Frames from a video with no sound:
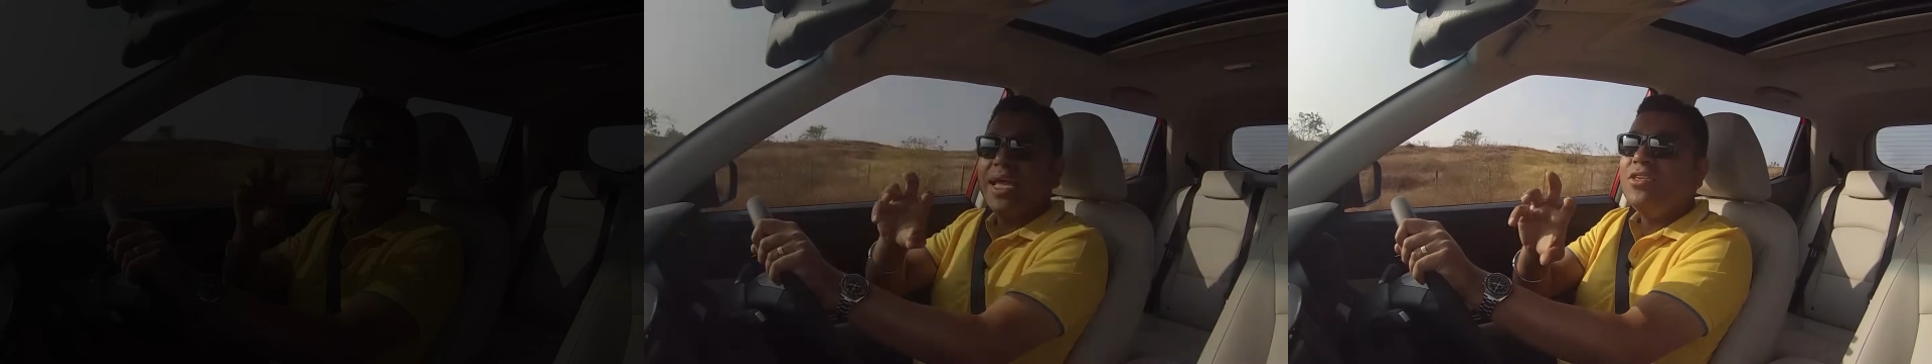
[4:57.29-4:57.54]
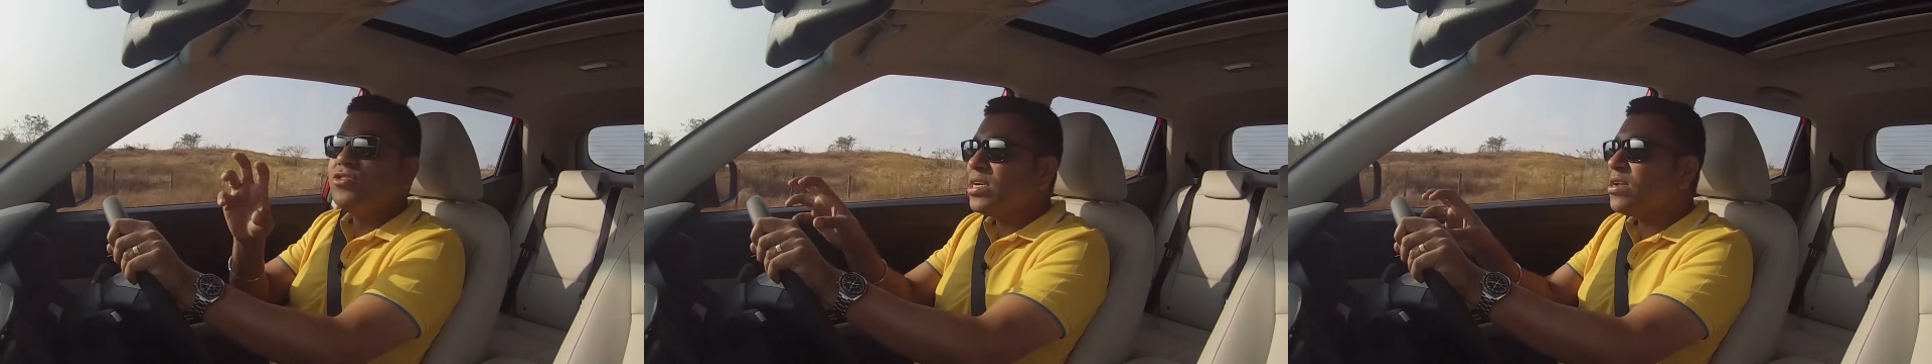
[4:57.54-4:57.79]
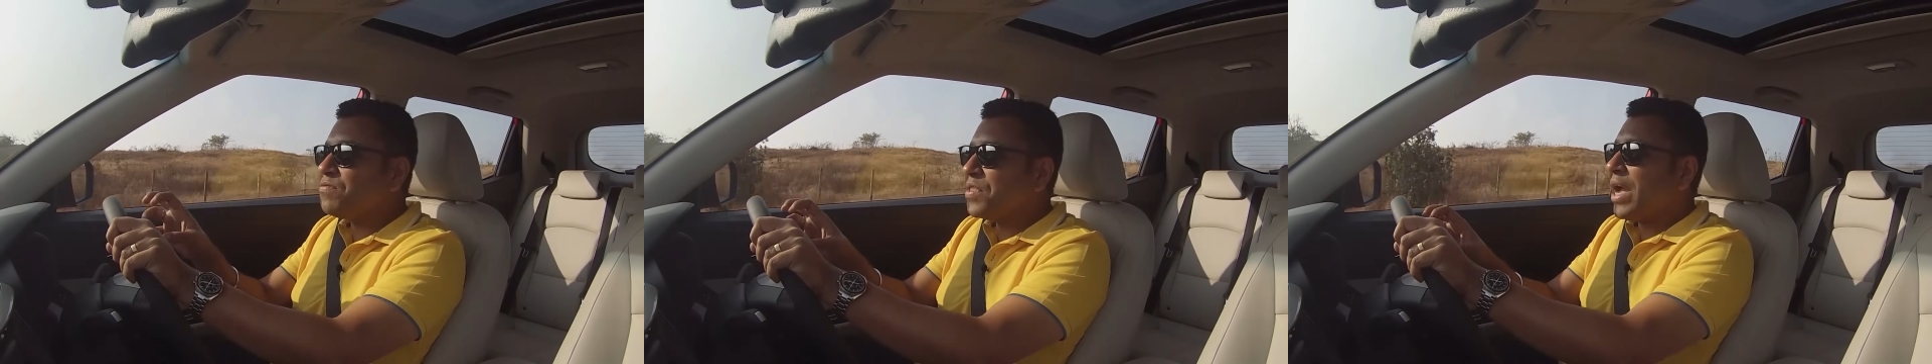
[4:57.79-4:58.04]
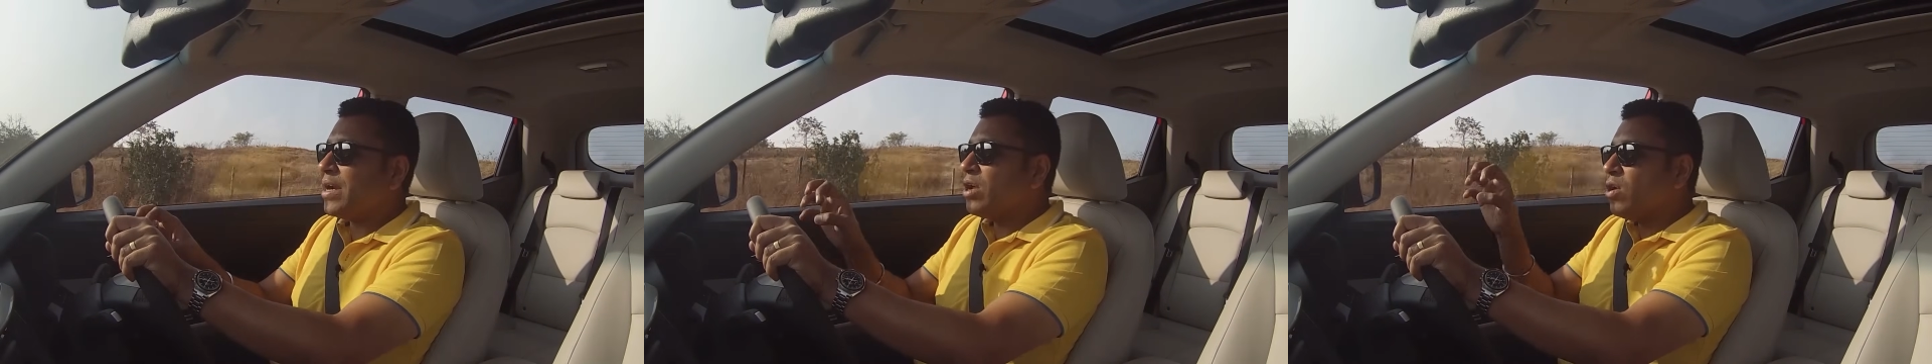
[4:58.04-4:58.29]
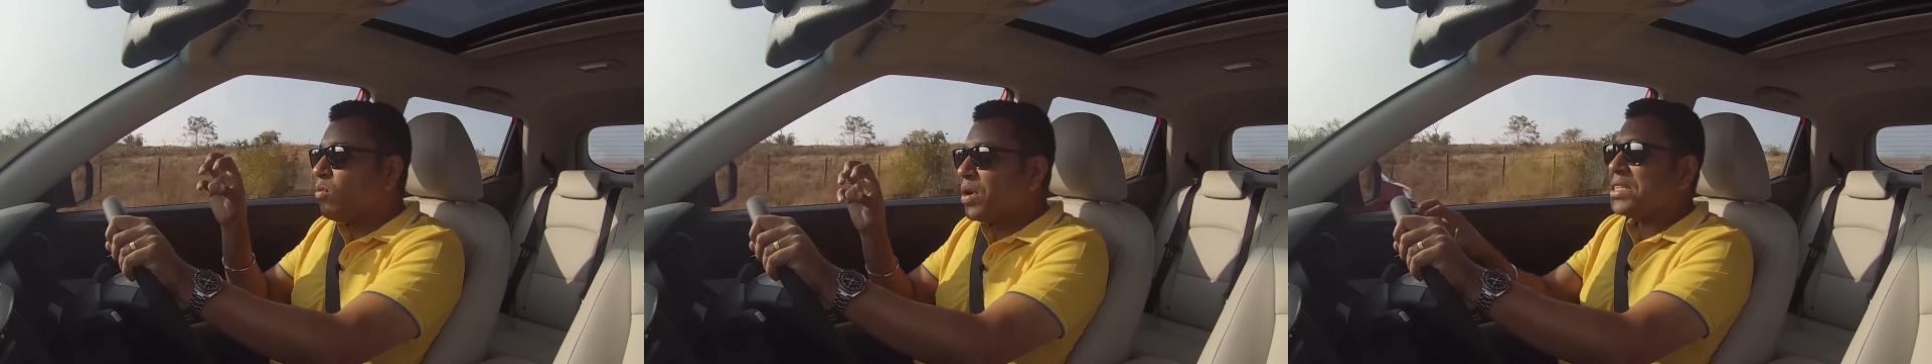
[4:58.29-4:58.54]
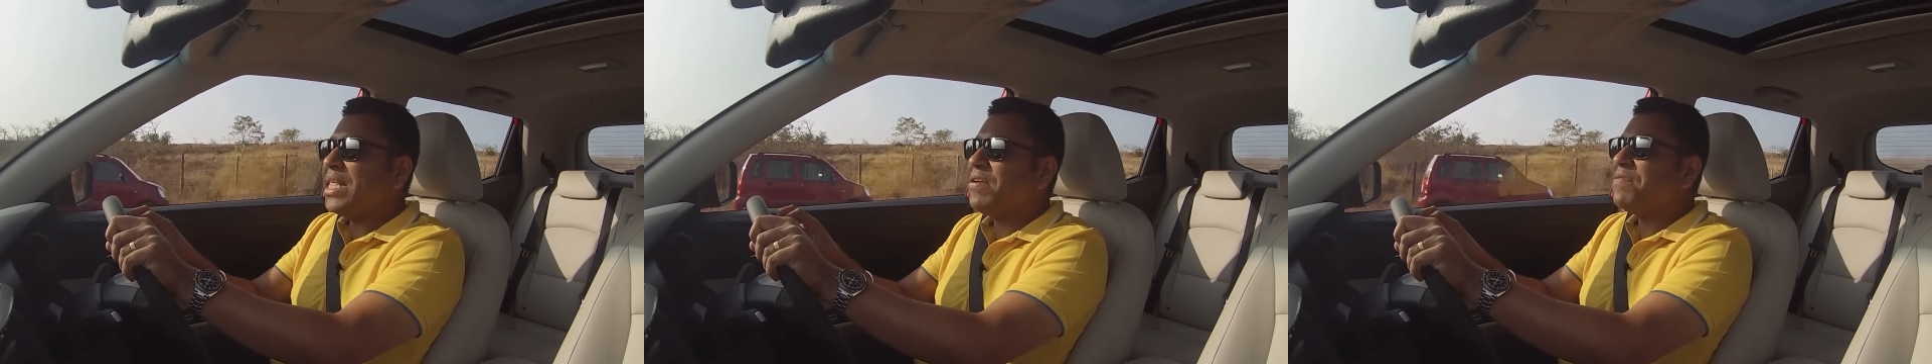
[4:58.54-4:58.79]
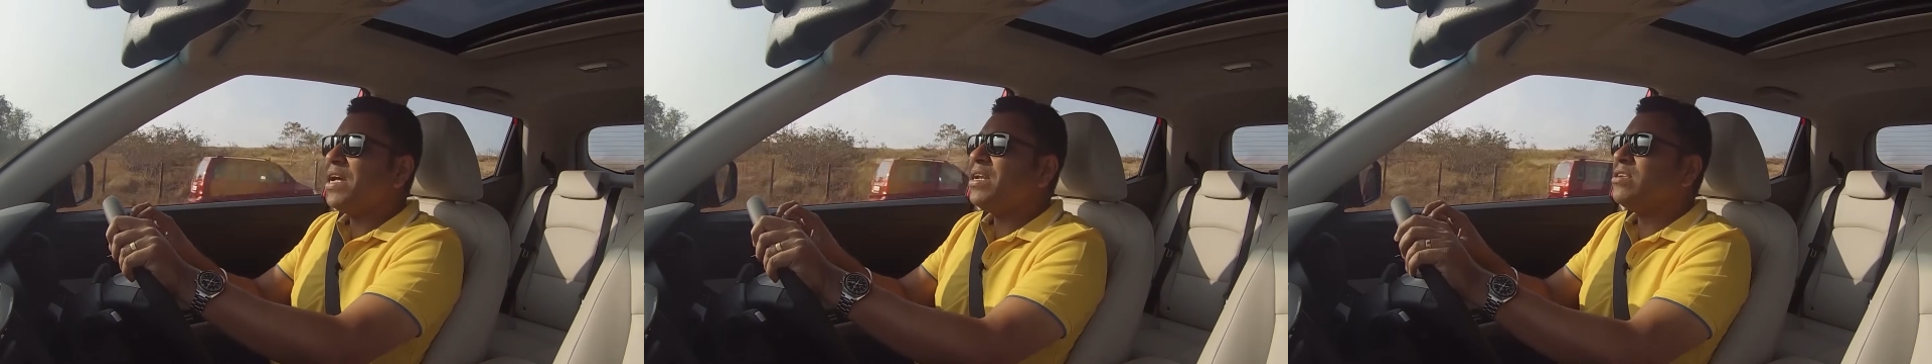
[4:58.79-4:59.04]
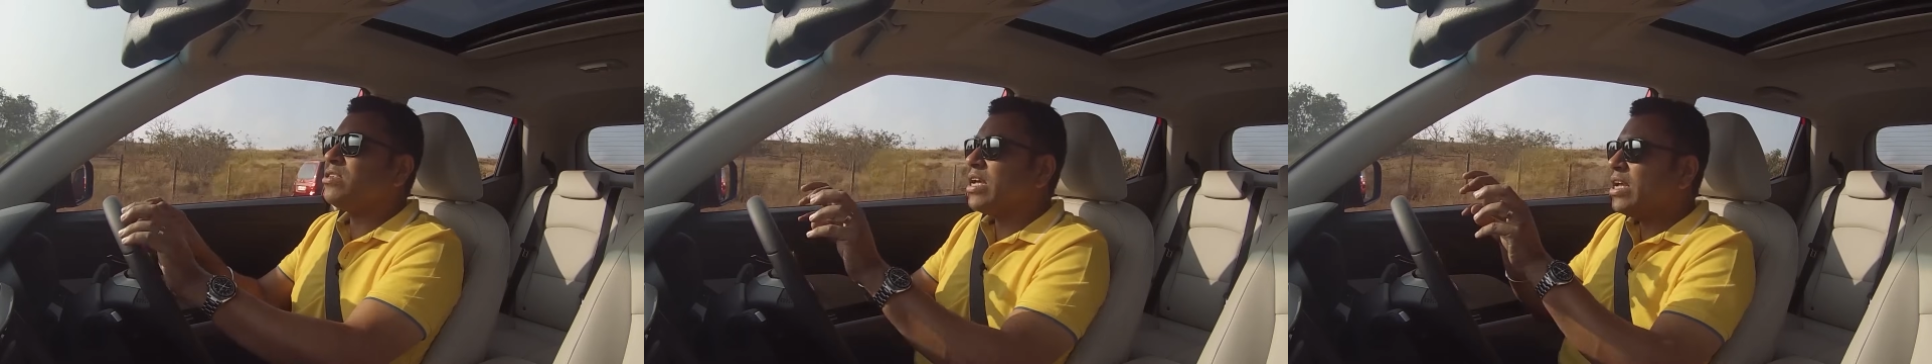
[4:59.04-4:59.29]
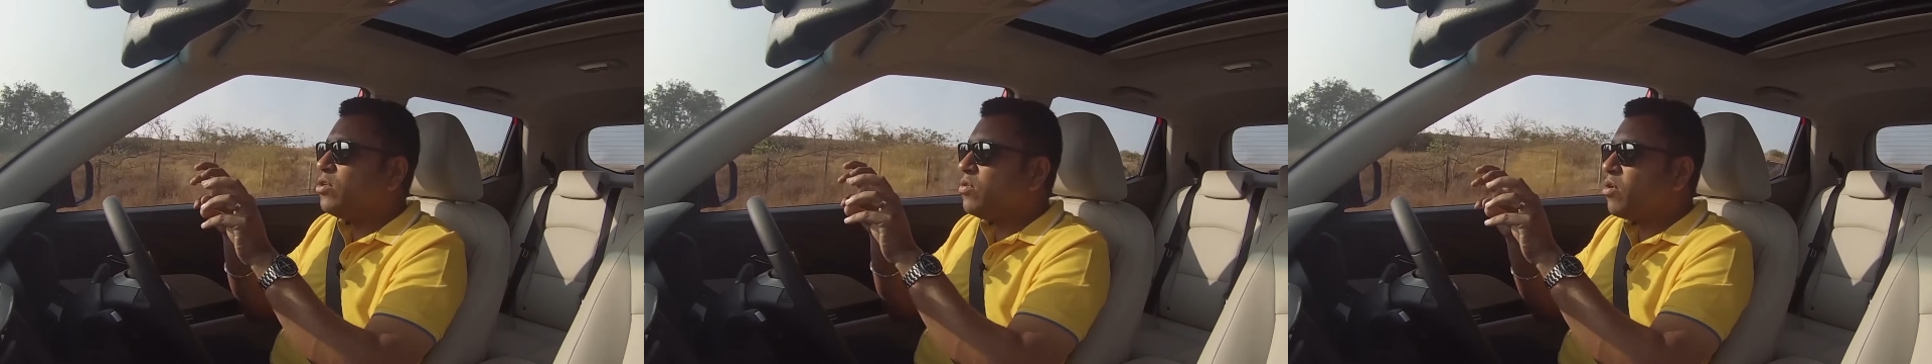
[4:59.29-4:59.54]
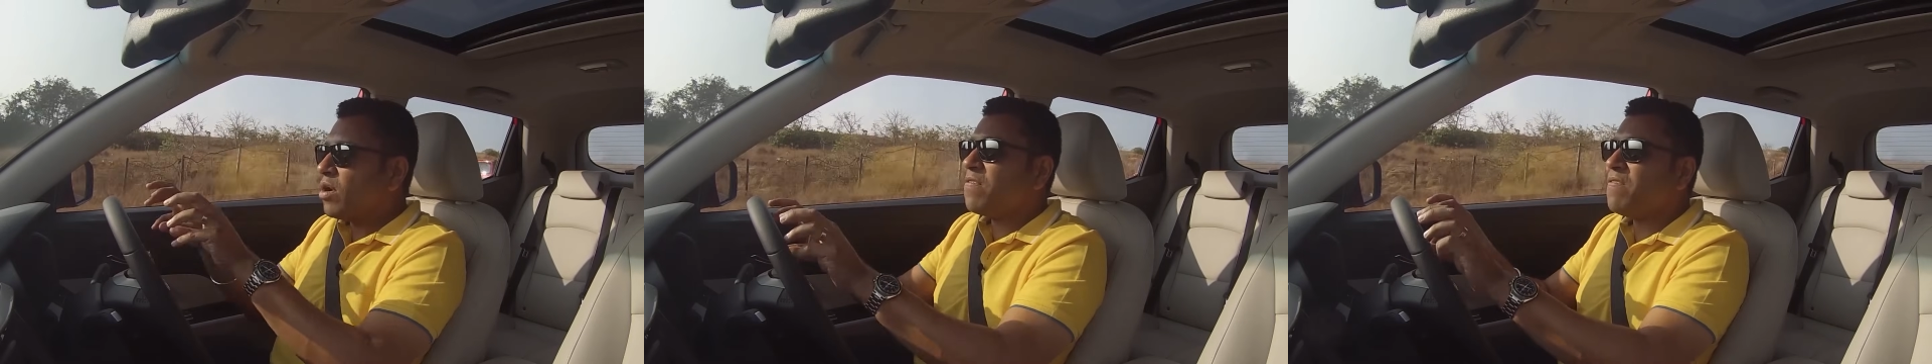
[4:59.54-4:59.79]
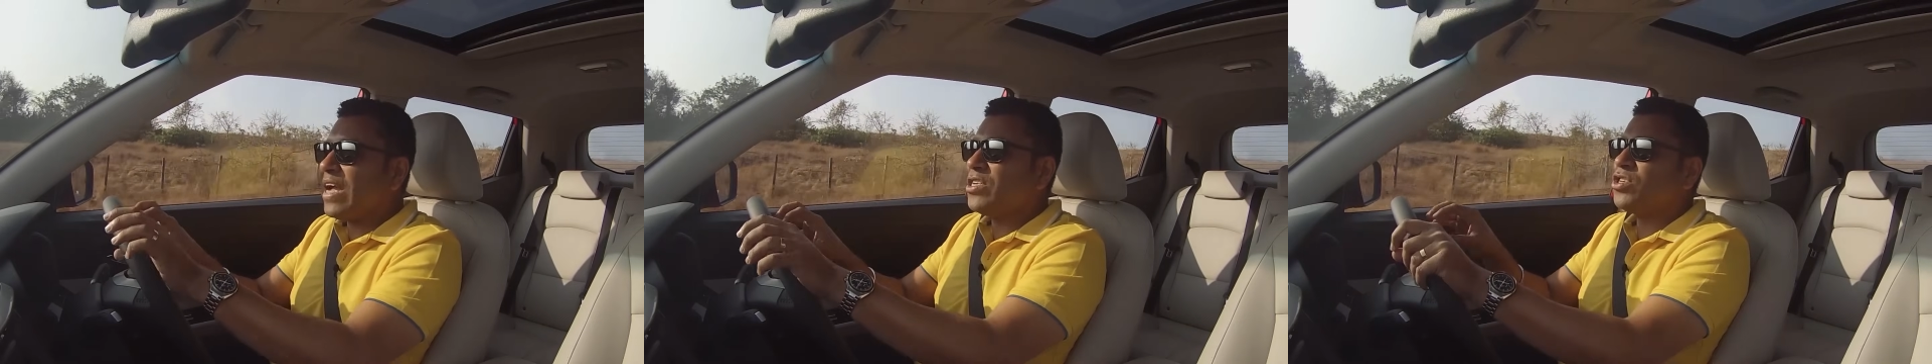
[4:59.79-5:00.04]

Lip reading: Instead of that, what they've done is you got a flasher.